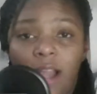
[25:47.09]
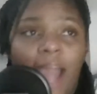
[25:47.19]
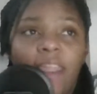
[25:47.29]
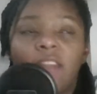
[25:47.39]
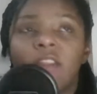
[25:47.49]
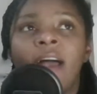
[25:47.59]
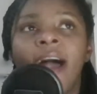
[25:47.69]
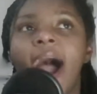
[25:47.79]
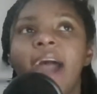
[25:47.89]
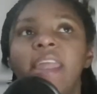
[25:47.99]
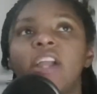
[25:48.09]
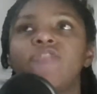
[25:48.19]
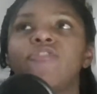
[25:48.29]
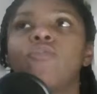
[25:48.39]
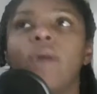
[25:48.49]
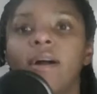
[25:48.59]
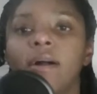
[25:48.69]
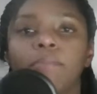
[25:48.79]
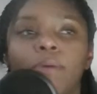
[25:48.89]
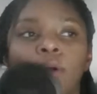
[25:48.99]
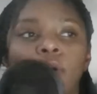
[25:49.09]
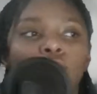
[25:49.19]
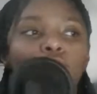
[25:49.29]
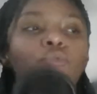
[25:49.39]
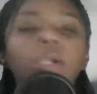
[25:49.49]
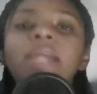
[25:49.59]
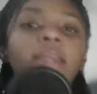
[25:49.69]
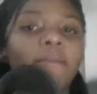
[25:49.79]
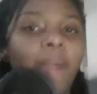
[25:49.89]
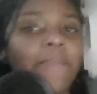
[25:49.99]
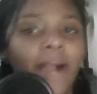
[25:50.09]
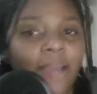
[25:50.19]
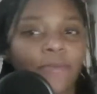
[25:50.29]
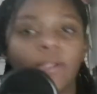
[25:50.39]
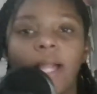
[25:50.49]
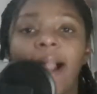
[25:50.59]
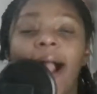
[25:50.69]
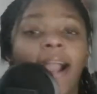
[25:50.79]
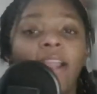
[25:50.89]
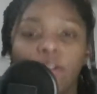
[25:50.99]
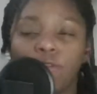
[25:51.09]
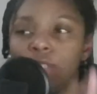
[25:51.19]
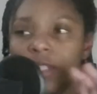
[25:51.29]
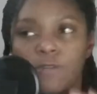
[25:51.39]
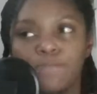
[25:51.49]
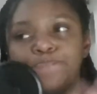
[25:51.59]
I didn't grow up reading my Bible. Like I knew. So